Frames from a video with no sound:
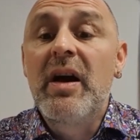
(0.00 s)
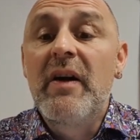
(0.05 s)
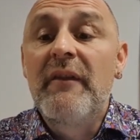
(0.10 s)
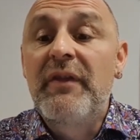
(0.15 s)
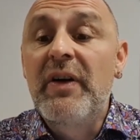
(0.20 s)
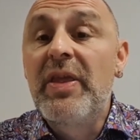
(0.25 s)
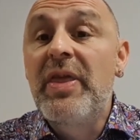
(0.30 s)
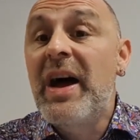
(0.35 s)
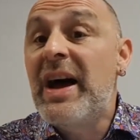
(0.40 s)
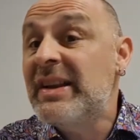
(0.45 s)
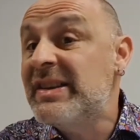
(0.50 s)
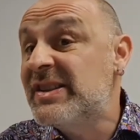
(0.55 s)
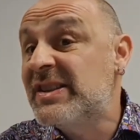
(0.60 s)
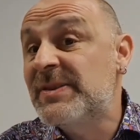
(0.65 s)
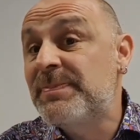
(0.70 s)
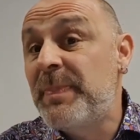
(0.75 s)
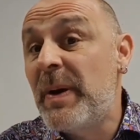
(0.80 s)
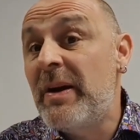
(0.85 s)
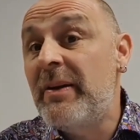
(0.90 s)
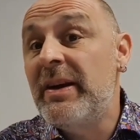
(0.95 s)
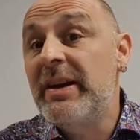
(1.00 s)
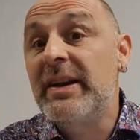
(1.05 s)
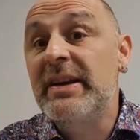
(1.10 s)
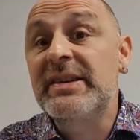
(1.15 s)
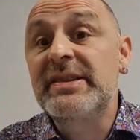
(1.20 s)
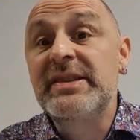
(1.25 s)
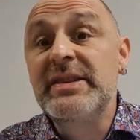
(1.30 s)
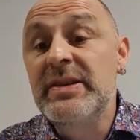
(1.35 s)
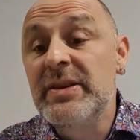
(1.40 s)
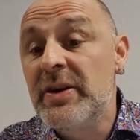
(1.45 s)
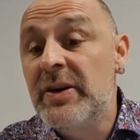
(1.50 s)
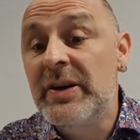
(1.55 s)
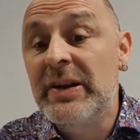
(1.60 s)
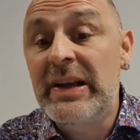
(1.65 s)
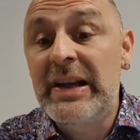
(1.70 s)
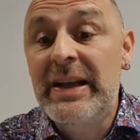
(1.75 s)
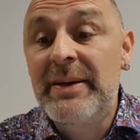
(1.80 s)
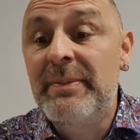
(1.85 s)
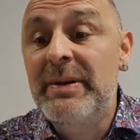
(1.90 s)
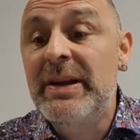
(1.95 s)
For that Spirit is not
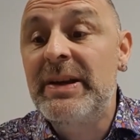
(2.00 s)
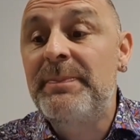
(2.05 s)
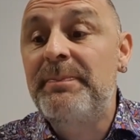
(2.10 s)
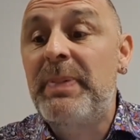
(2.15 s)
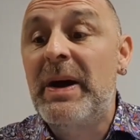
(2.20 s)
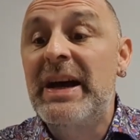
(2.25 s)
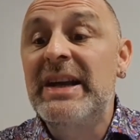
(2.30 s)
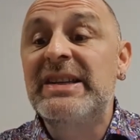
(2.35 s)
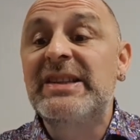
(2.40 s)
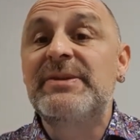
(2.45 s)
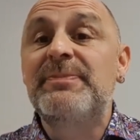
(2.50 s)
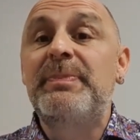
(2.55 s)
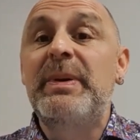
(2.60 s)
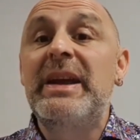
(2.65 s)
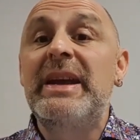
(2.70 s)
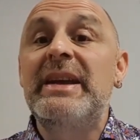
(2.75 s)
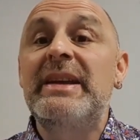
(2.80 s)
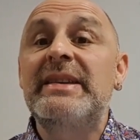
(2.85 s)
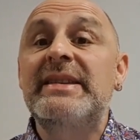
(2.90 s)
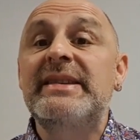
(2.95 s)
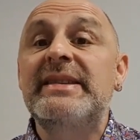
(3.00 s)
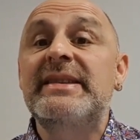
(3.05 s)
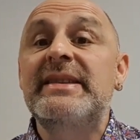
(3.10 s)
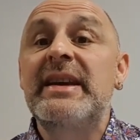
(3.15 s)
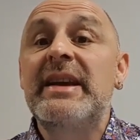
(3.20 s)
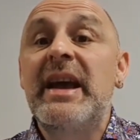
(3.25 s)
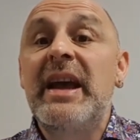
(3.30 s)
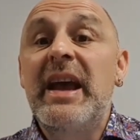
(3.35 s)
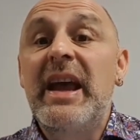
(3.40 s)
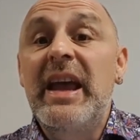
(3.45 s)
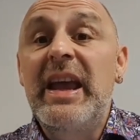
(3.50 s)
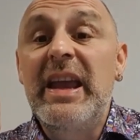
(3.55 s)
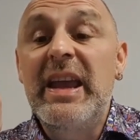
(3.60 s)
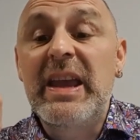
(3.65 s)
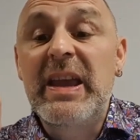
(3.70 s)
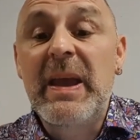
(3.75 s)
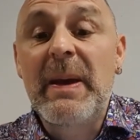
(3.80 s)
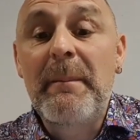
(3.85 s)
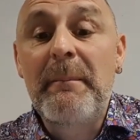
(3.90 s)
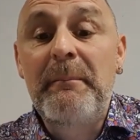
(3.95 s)
limited by space. He
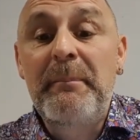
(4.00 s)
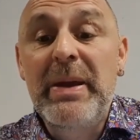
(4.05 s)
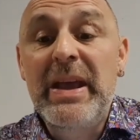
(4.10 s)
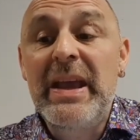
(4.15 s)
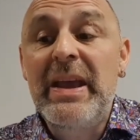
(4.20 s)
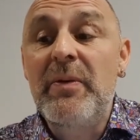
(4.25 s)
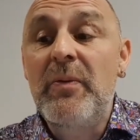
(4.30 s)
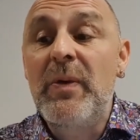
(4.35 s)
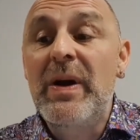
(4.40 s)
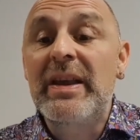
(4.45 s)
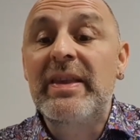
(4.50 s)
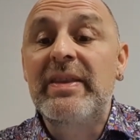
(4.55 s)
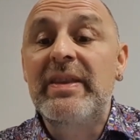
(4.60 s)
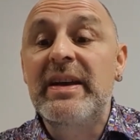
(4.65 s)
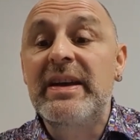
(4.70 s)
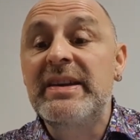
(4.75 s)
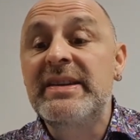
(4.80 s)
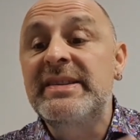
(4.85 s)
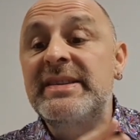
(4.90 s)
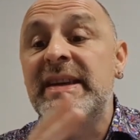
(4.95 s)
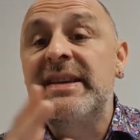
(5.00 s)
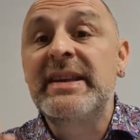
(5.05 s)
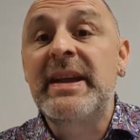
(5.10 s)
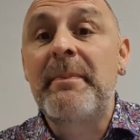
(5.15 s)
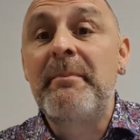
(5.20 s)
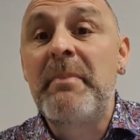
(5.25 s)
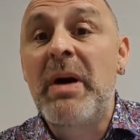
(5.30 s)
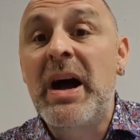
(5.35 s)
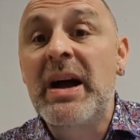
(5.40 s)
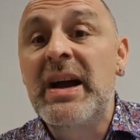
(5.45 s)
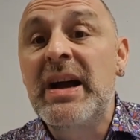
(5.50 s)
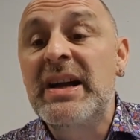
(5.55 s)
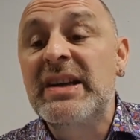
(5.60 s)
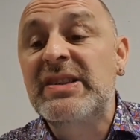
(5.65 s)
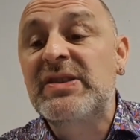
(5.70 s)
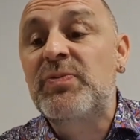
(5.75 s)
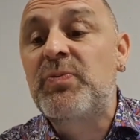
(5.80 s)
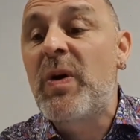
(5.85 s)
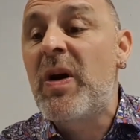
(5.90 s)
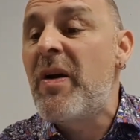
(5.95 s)
can be with us and among
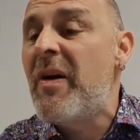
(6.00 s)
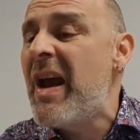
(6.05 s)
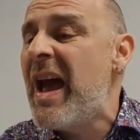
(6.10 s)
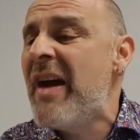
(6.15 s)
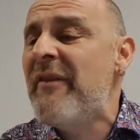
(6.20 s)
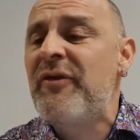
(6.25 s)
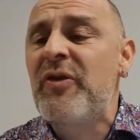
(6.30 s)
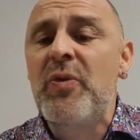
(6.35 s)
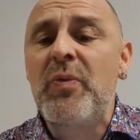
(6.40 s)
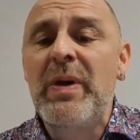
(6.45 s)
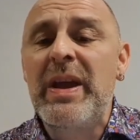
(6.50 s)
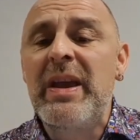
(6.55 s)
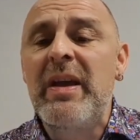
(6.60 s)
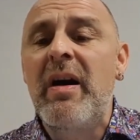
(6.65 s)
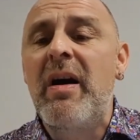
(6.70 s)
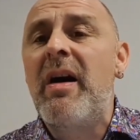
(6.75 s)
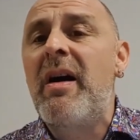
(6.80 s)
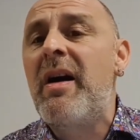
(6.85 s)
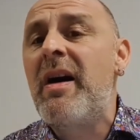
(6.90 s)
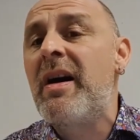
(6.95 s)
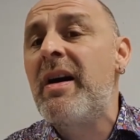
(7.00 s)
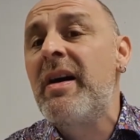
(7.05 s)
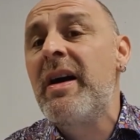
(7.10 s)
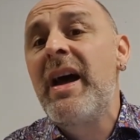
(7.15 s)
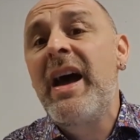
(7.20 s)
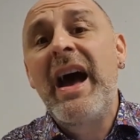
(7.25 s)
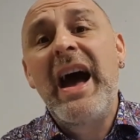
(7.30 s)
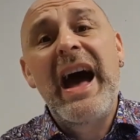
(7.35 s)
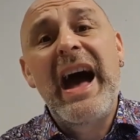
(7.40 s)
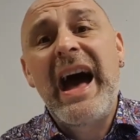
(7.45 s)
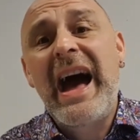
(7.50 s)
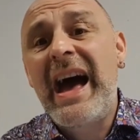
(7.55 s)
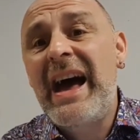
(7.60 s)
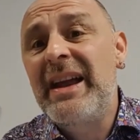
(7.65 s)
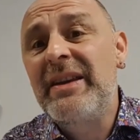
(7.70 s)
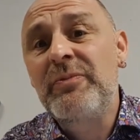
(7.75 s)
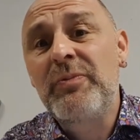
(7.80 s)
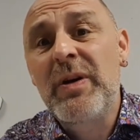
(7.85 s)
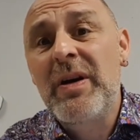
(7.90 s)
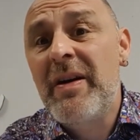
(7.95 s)
us wherever we are
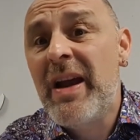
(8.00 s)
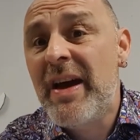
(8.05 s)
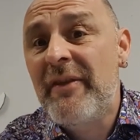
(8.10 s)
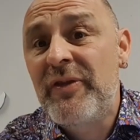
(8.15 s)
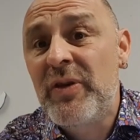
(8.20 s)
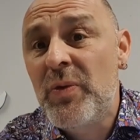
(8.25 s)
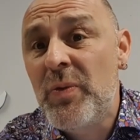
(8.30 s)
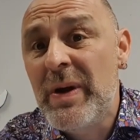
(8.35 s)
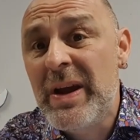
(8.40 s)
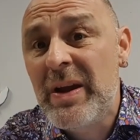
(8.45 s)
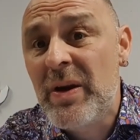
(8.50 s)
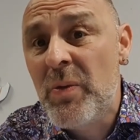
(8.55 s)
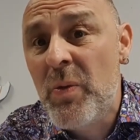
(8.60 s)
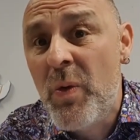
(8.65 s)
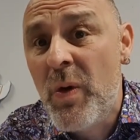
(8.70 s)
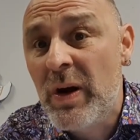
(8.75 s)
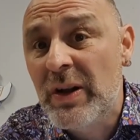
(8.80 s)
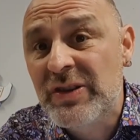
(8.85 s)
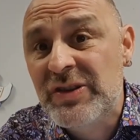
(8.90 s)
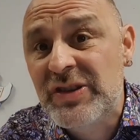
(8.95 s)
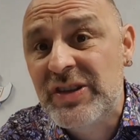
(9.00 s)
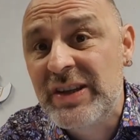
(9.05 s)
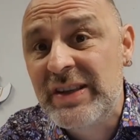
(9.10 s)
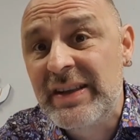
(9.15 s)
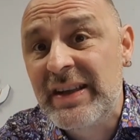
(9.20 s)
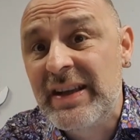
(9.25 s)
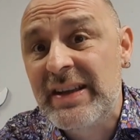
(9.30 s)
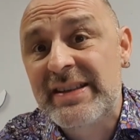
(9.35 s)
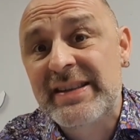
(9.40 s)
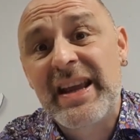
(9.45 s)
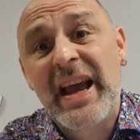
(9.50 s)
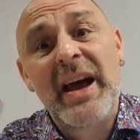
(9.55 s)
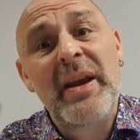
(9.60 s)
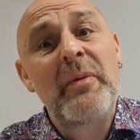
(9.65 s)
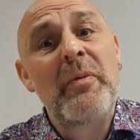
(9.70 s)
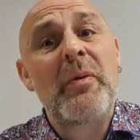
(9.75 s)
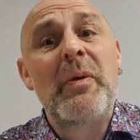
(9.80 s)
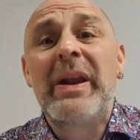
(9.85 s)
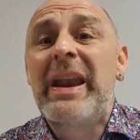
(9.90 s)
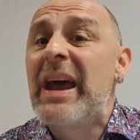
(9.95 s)
and wherever we are watching this and
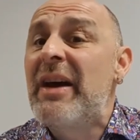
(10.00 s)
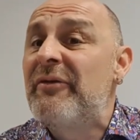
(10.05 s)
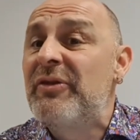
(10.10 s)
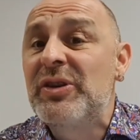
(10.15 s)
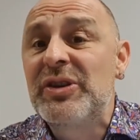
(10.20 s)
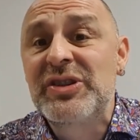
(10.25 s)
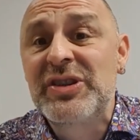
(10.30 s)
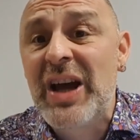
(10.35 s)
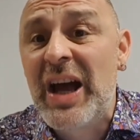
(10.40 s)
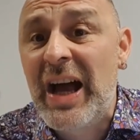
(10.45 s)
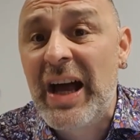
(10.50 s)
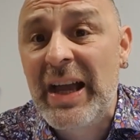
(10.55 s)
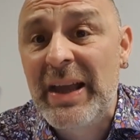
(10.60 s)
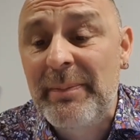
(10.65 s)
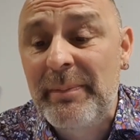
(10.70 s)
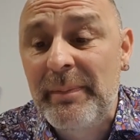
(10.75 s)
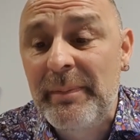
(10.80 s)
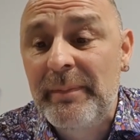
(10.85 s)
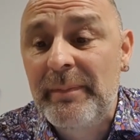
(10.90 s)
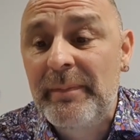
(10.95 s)
whatever time.